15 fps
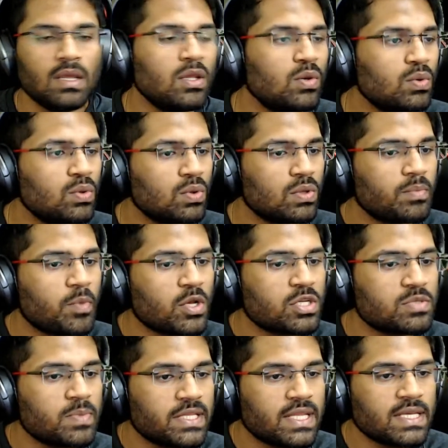you know the
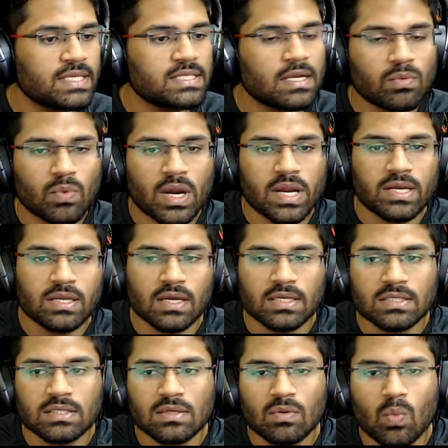possible things that white
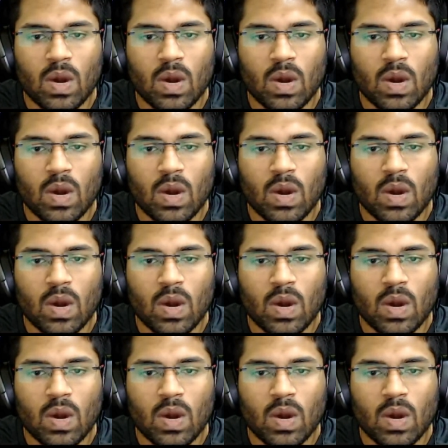does.